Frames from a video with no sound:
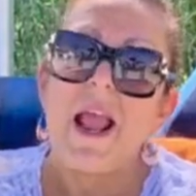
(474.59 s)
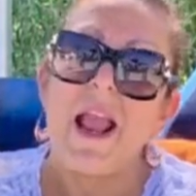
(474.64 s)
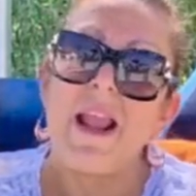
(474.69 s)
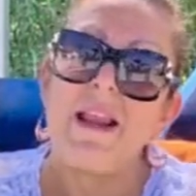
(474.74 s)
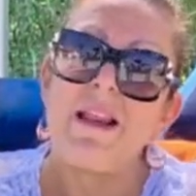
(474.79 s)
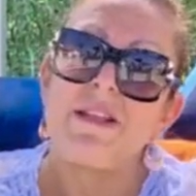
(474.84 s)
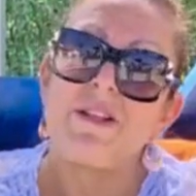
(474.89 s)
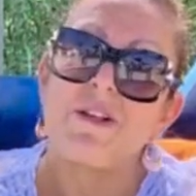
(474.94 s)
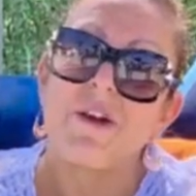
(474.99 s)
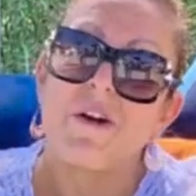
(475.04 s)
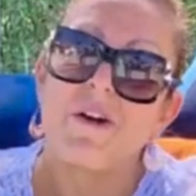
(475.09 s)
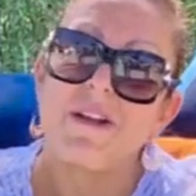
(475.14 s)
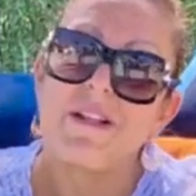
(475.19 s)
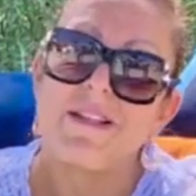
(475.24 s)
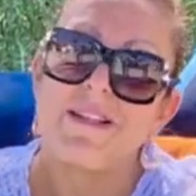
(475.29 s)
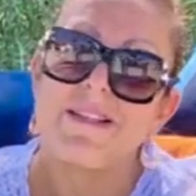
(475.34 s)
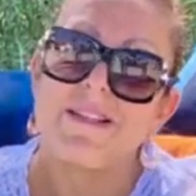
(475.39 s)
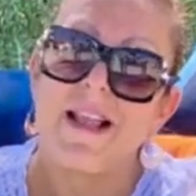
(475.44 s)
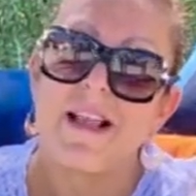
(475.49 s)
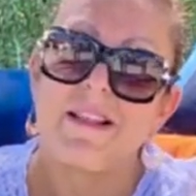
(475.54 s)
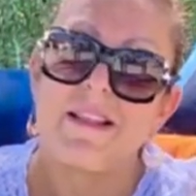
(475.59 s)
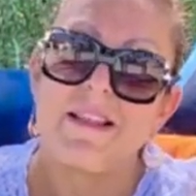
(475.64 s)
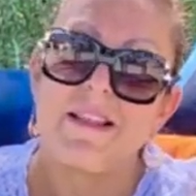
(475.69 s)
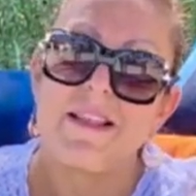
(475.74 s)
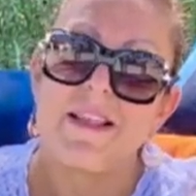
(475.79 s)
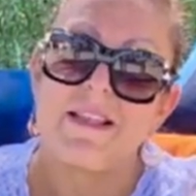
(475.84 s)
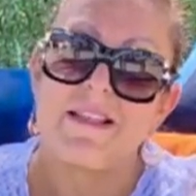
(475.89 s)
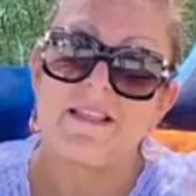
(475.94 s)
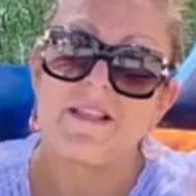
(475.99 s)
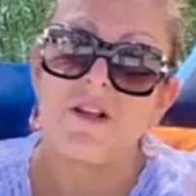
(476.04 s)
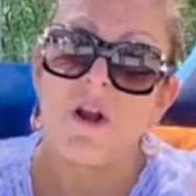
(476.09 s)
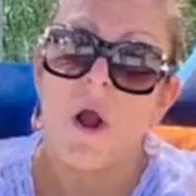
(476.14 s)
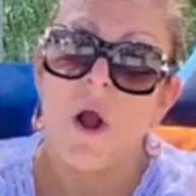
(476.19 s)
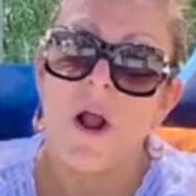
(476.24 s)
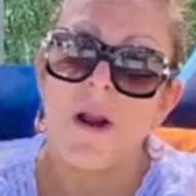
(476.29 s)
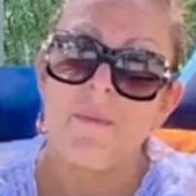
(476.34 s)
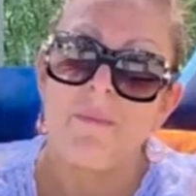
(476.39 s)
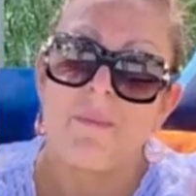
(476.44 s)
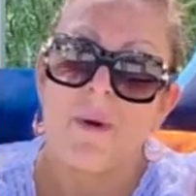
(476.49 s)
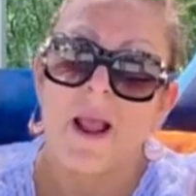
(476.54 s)
and he started selling these
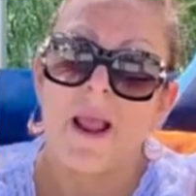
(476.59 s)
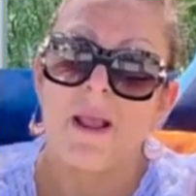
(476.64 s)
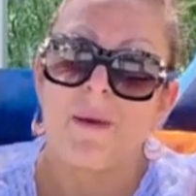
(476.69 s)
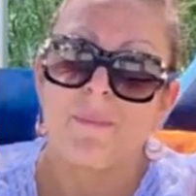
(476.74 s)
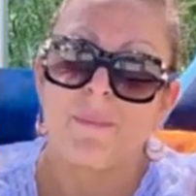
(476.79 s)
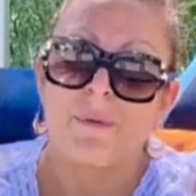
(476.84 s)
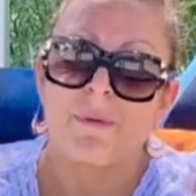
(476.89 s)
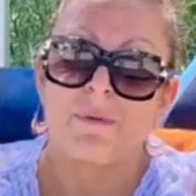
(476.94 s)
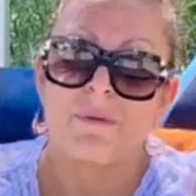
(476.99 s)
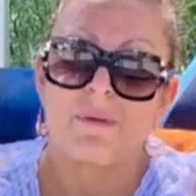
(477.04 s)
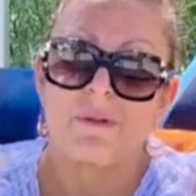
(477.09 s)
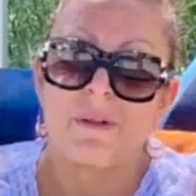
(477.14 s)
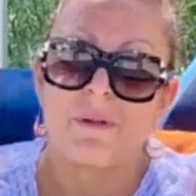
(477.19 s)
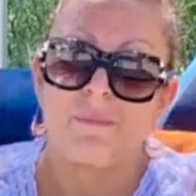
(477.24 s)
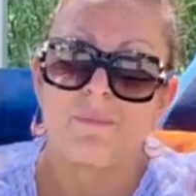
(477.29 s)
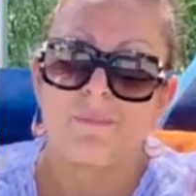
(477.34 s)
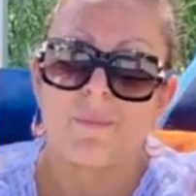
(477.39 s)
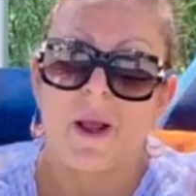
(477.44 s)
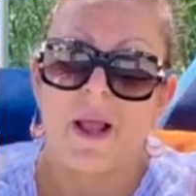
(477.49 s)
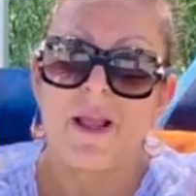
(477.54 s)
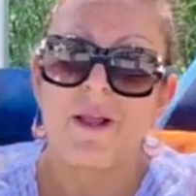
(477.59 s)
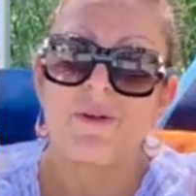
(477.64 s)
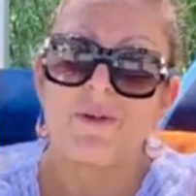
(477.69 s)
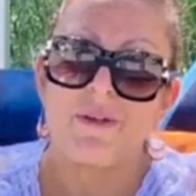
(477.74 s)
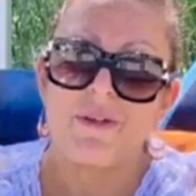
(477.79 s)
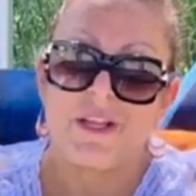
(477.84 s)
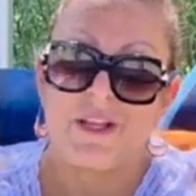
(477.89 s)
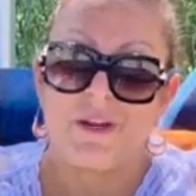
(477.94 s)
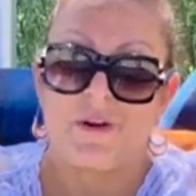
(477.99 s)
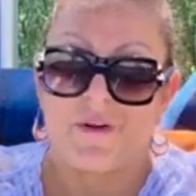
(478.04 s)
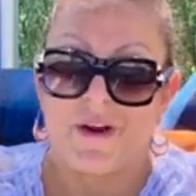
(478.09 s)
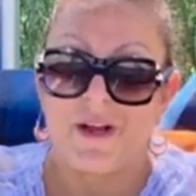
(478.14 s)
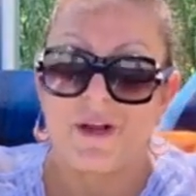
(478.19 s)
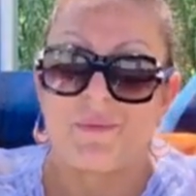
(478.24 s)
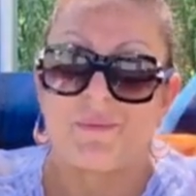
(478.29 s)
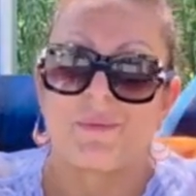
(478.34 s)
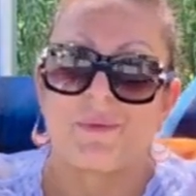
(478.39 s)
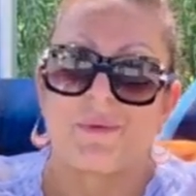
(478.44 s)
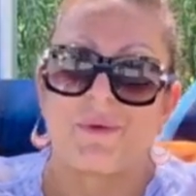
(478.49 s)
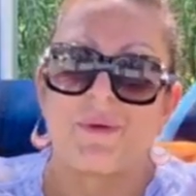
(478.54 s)

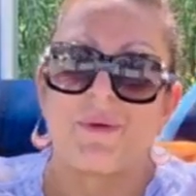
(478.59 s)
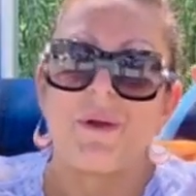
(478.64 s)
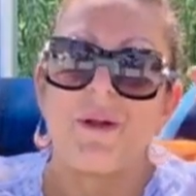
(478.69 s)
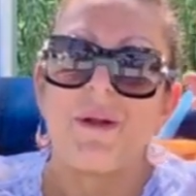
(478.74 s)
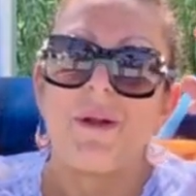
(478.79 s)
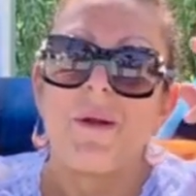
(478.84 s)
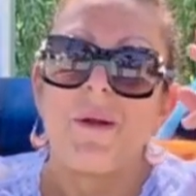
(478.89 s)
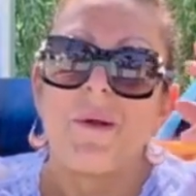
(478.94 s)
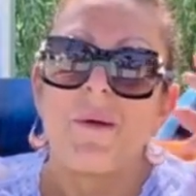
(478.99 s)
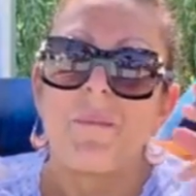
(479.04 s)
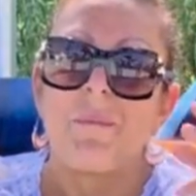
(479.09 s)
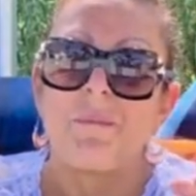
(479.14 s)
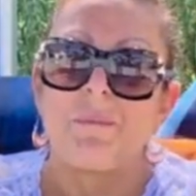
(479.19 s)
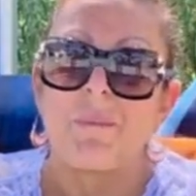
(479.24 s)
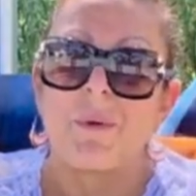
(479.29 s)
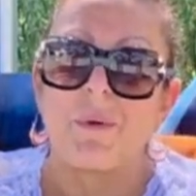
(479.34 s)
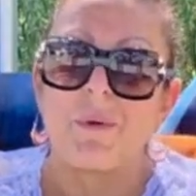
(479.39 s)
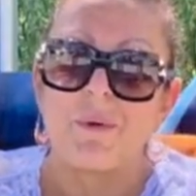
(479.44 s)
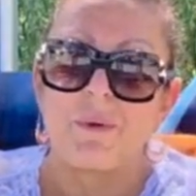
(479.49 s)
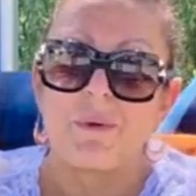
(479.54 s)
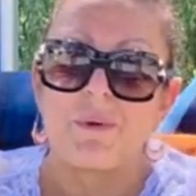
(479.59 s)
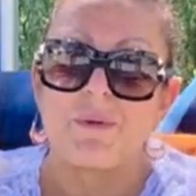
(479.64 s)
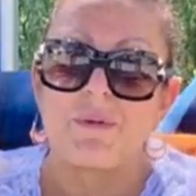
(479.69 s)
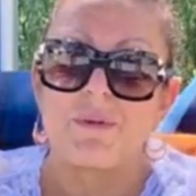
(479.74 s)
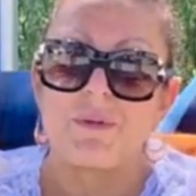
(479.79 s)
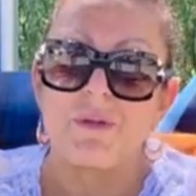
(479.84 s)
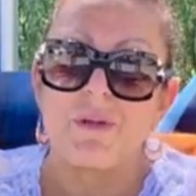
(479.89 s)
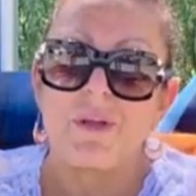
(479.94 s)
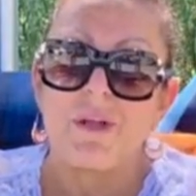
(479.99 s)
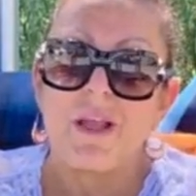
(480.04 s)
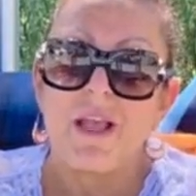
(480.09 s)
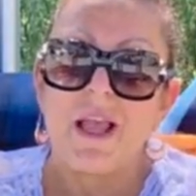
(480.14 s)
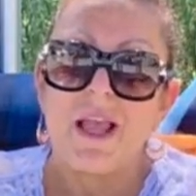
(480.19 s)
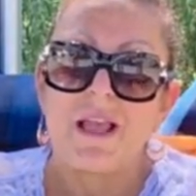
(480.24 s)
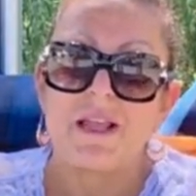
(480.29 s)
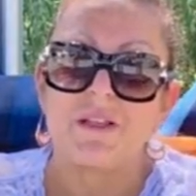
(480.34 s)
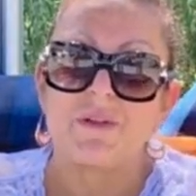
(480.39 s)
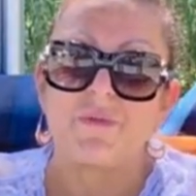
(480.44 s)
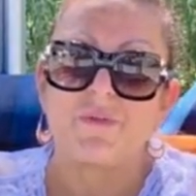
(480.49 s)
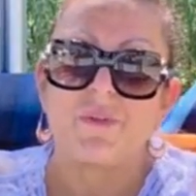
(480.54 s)
biodegradable molds
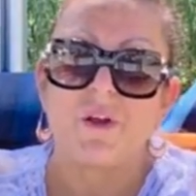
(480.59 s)
as